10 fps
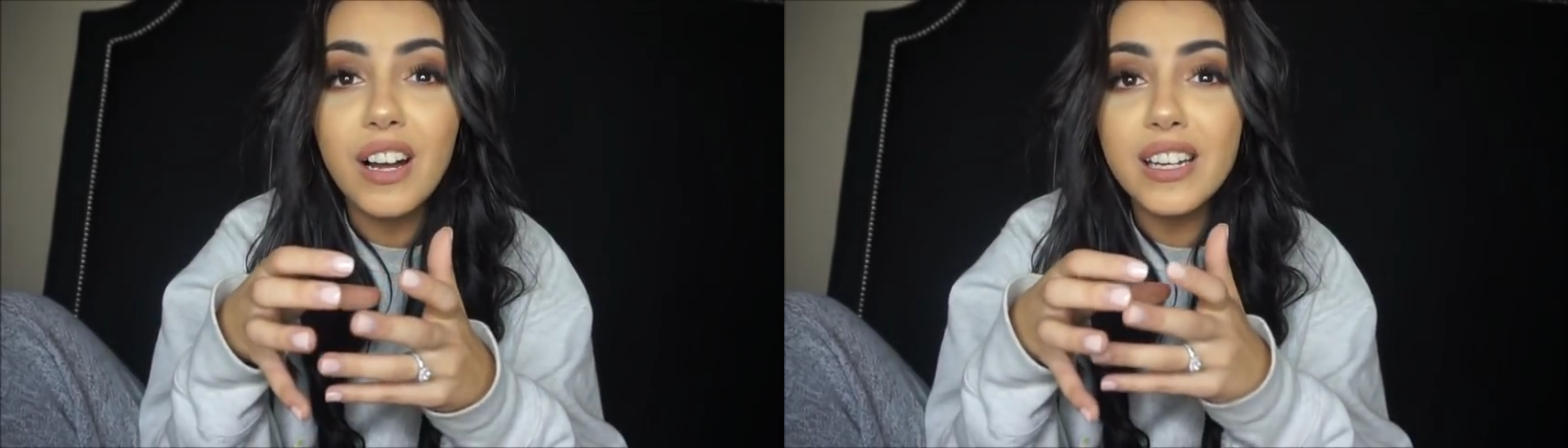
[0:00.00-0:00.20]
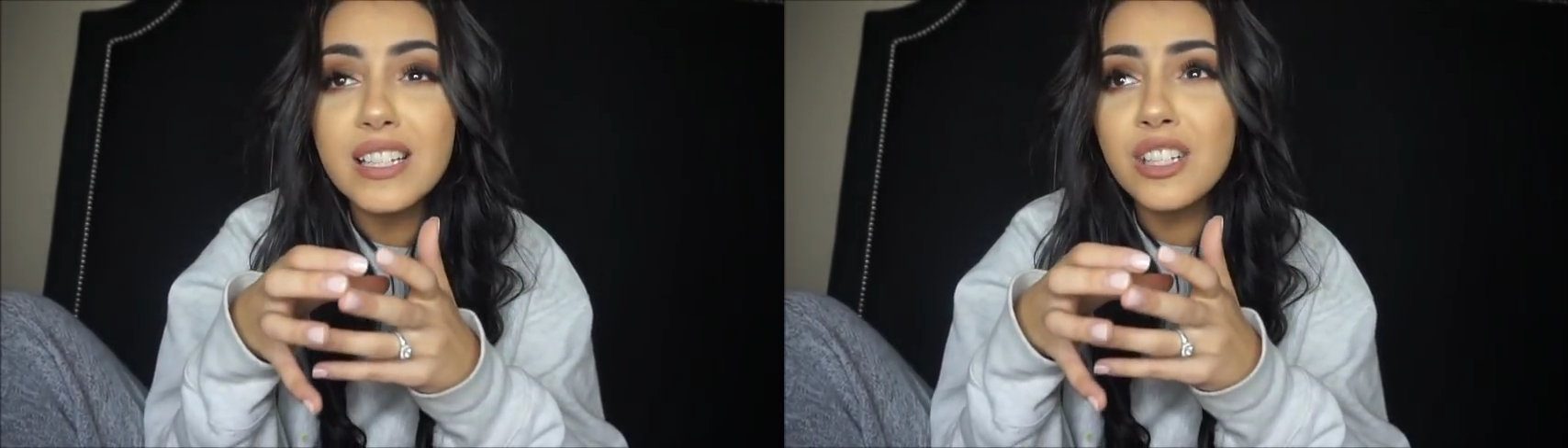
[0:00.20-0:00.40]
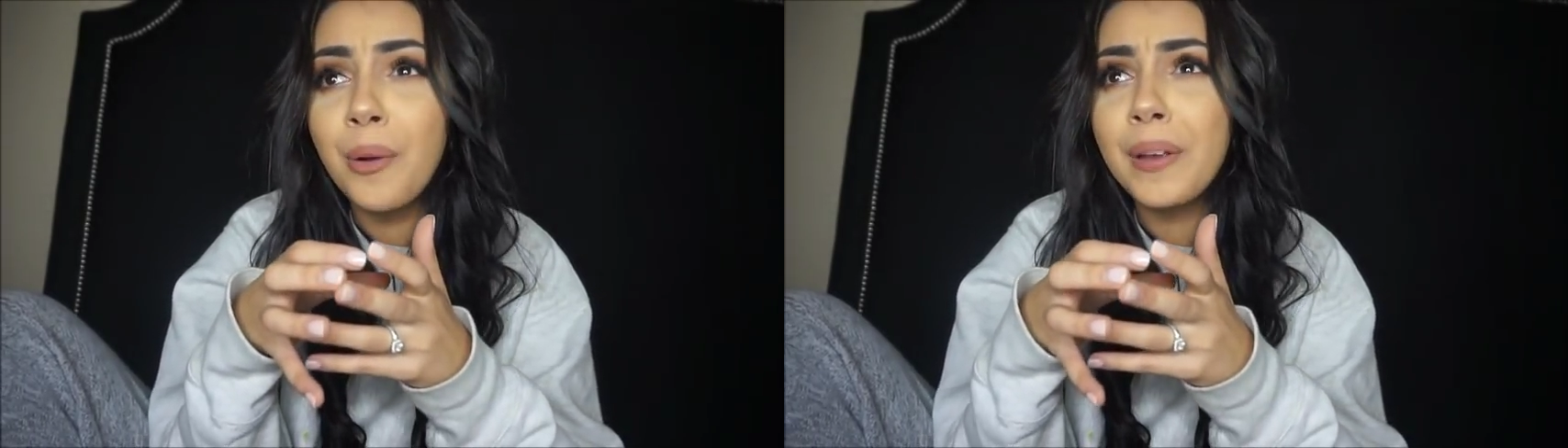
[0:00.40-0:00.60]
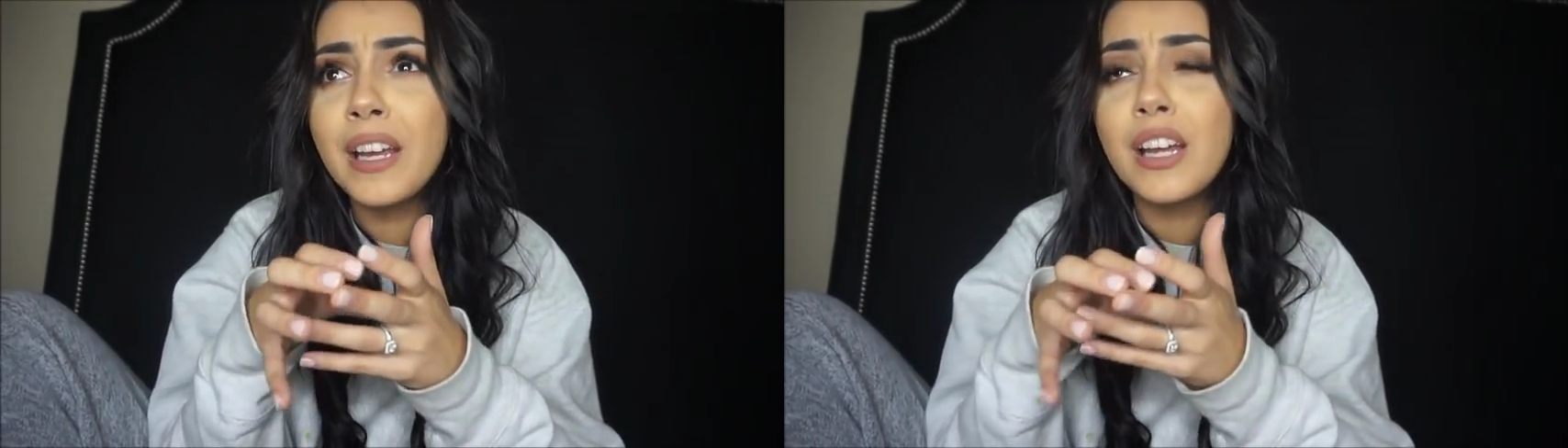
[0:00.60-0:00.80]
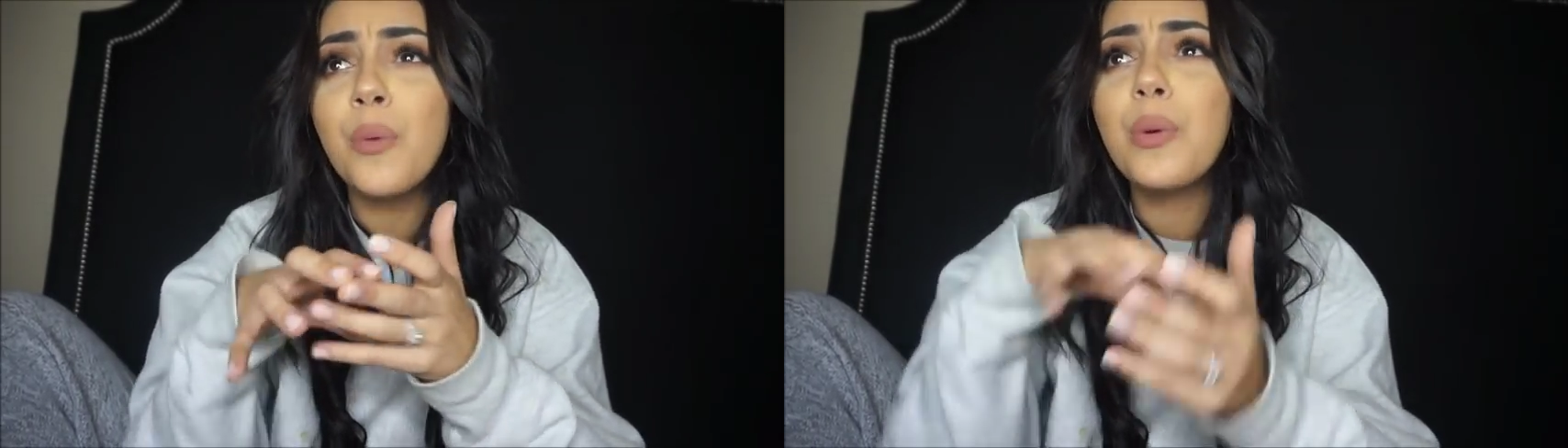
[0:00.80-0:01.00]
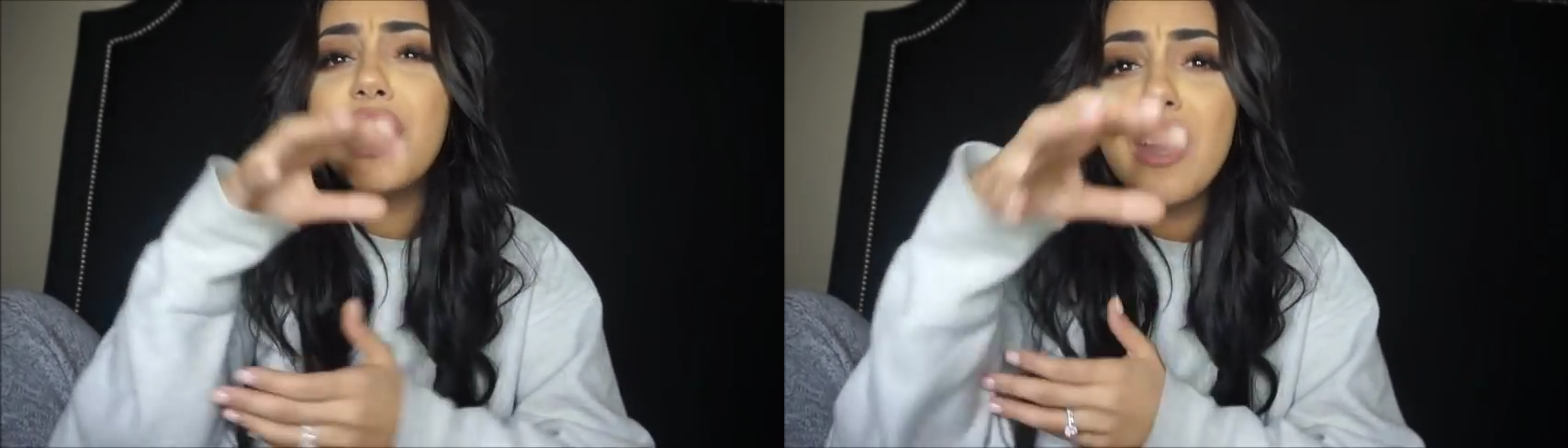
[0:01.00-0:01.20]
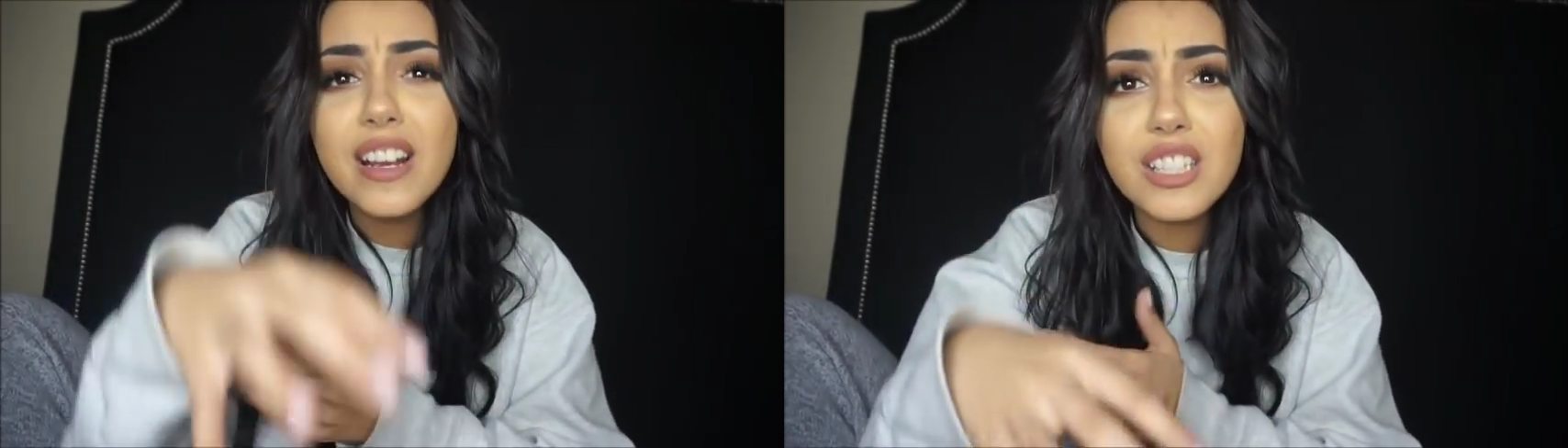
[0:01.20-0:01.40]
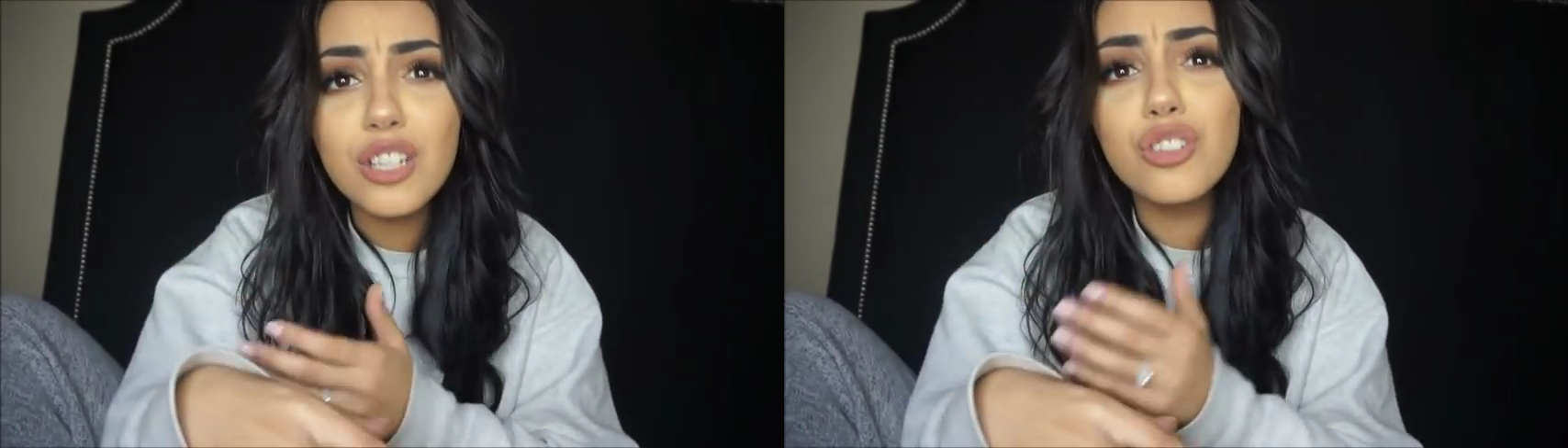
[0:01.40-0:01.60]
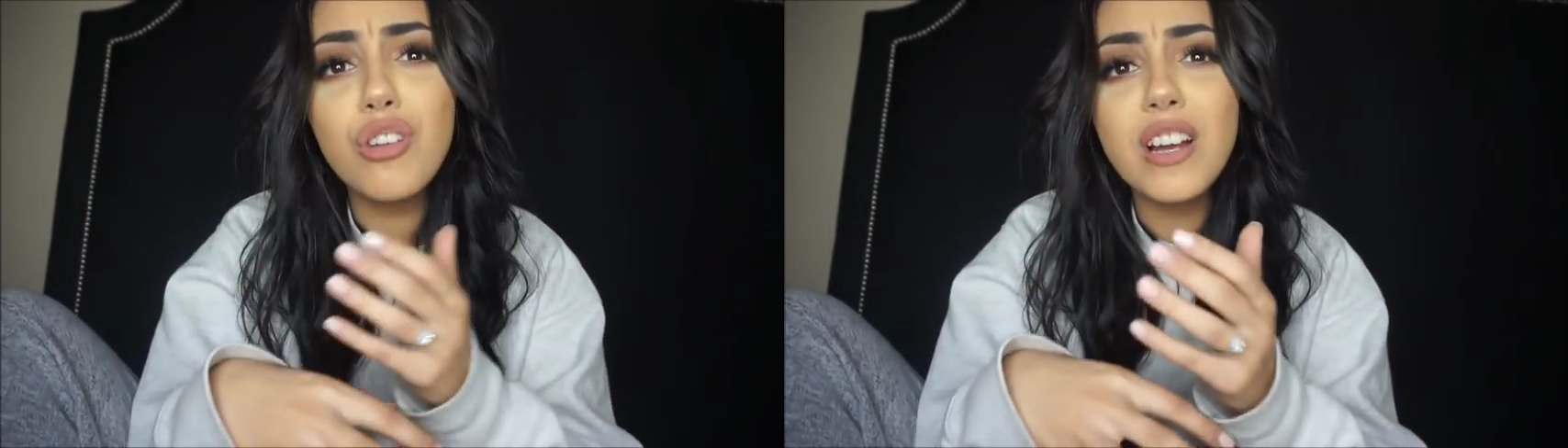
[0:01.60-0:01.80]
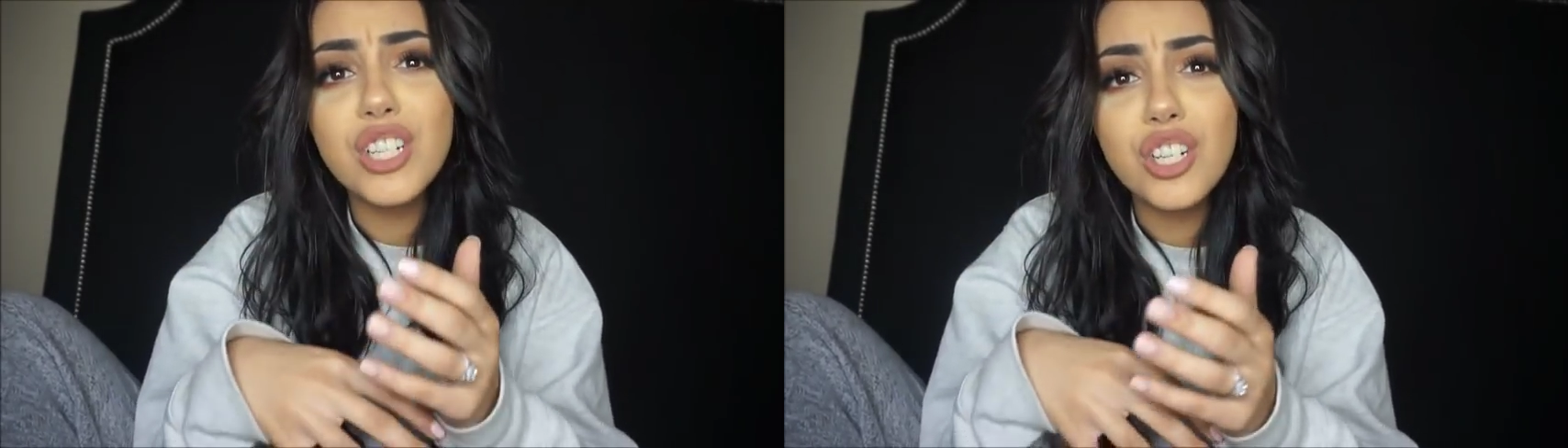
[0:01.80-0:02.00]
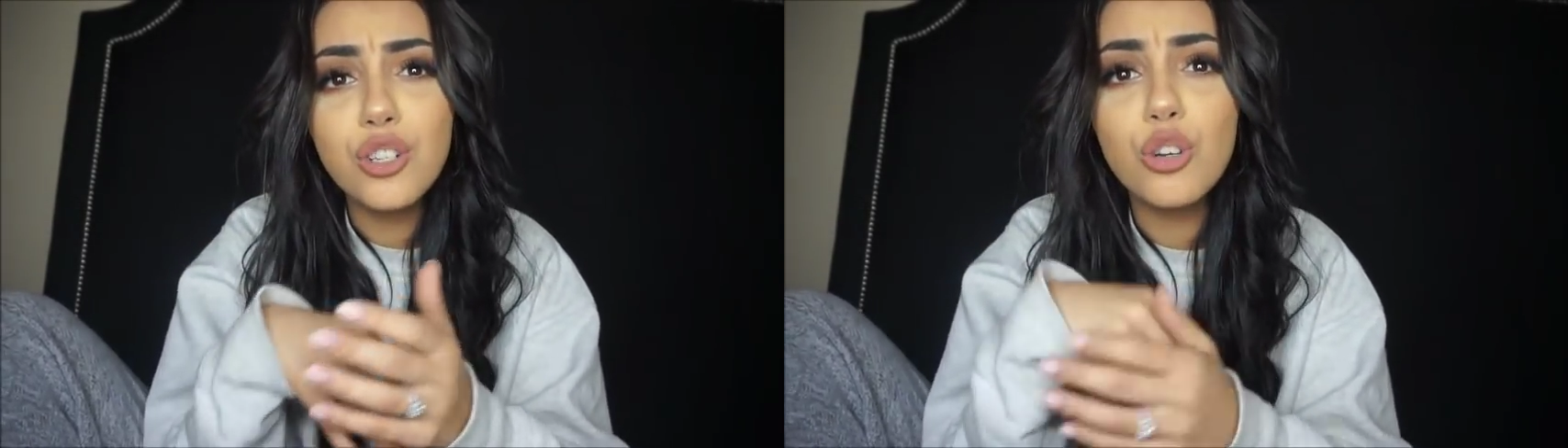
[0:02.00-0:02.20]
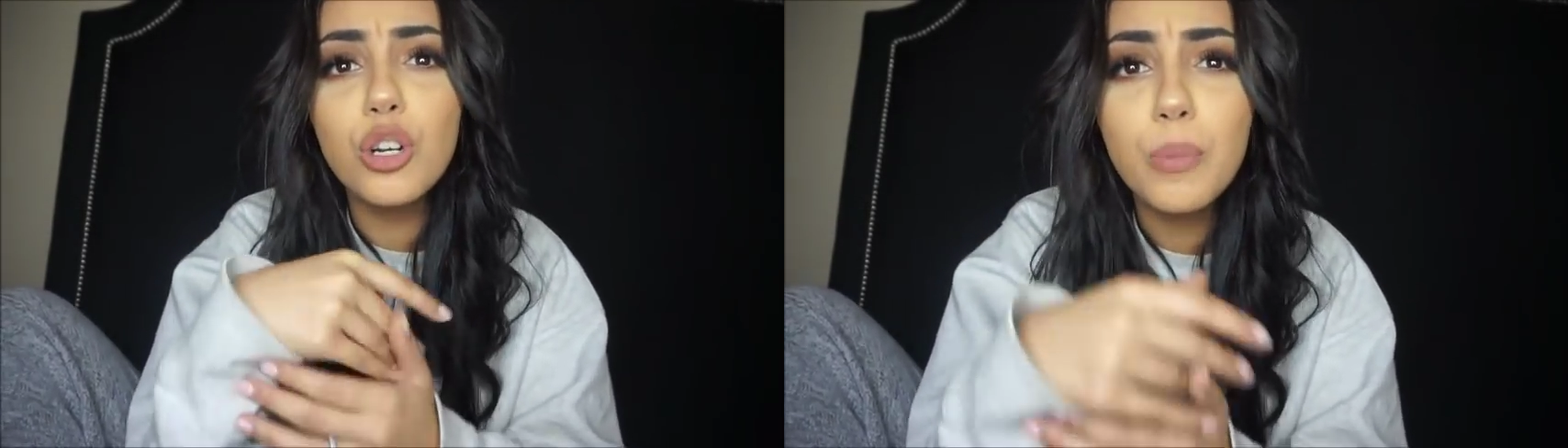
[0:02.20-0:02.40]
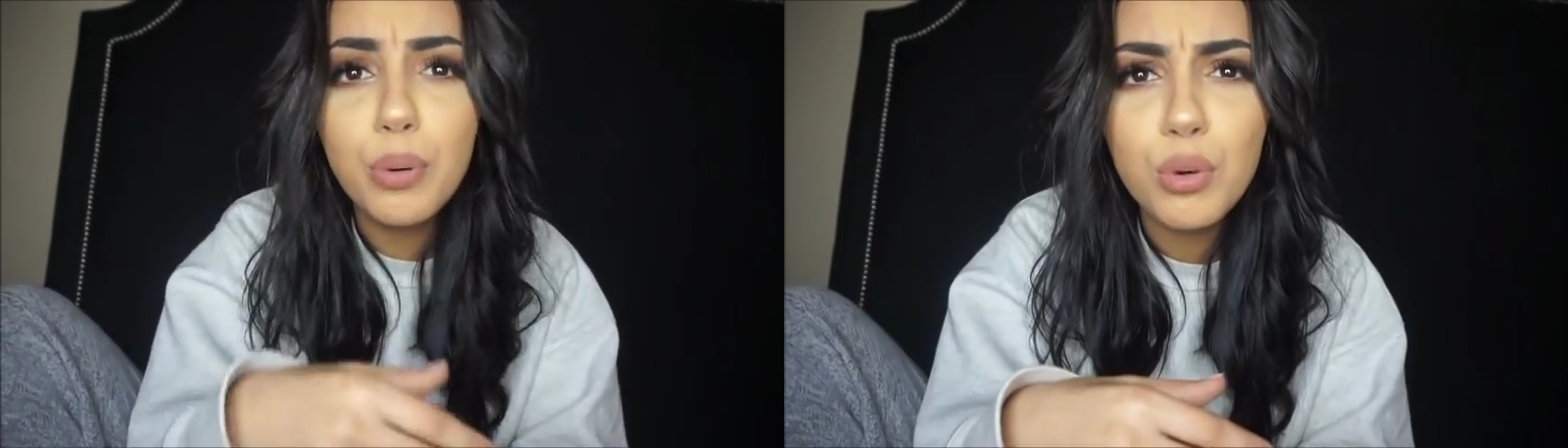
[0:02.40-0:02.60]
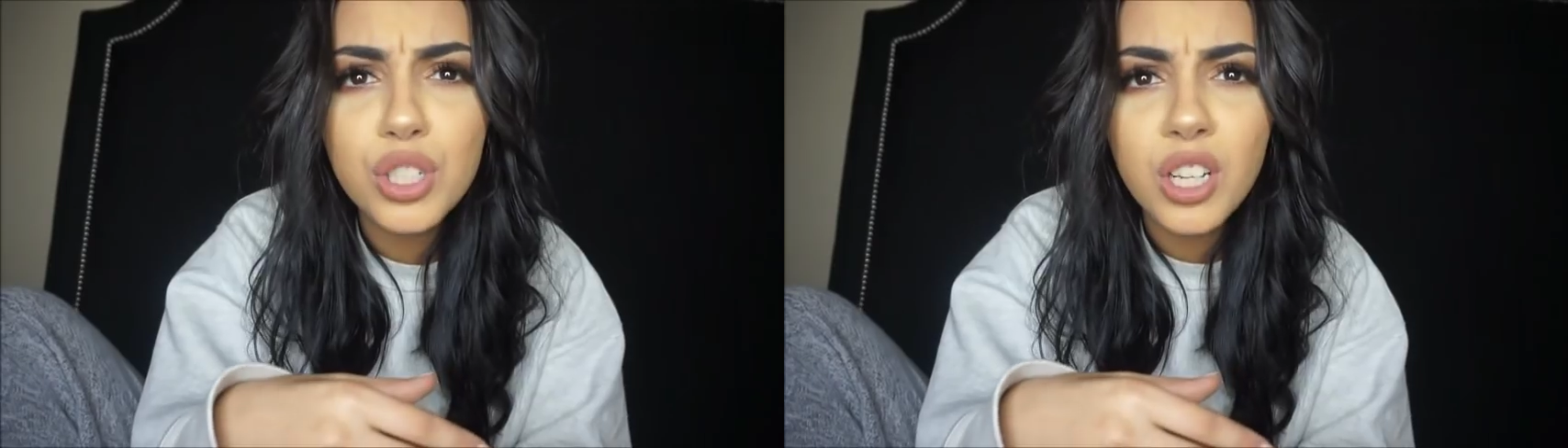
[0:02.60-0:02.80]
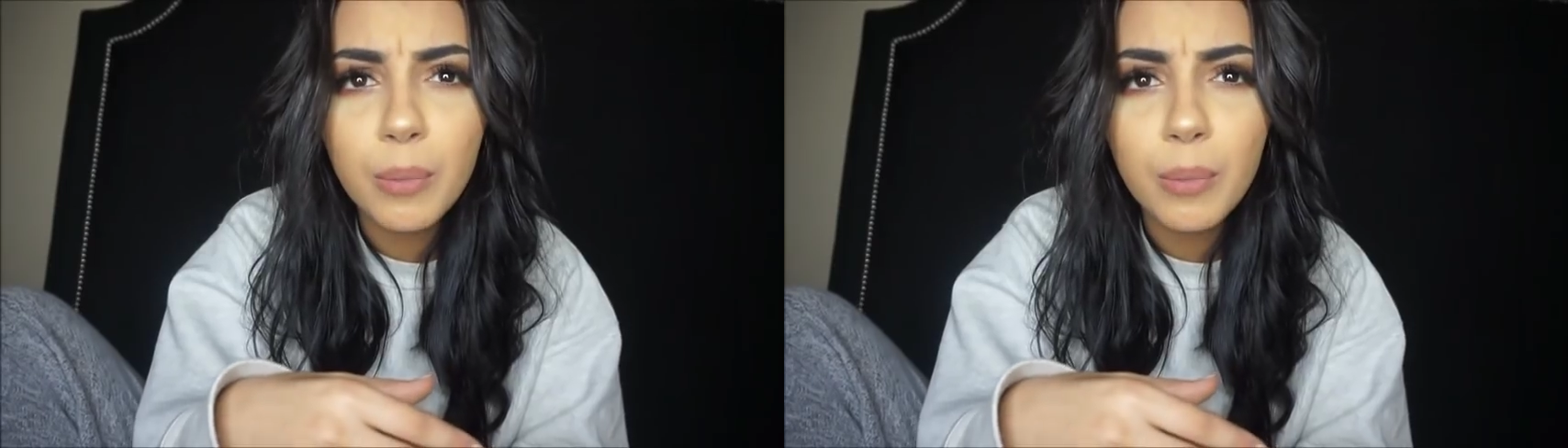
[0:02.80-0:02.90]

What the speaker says: And he's going, with the next contraction, you're going to push.